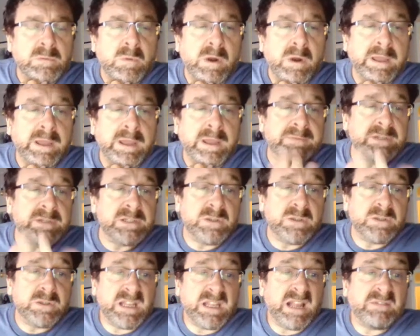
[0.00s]
what he'll have to
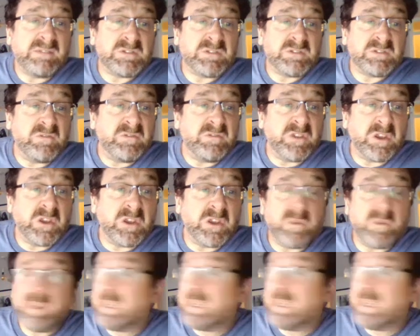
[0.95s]
do is he'll have to
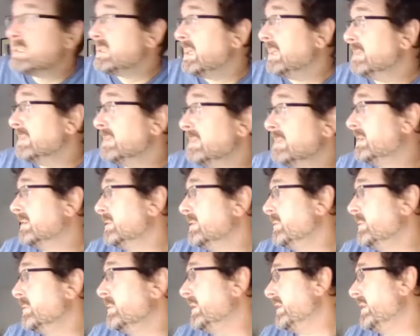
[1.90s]
review these things. I
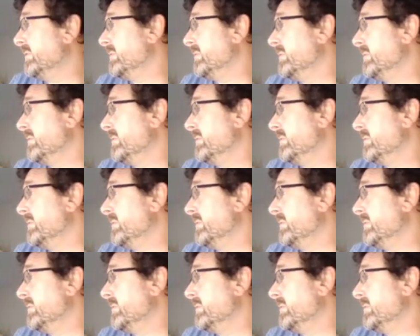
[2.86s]
don't know if you can hear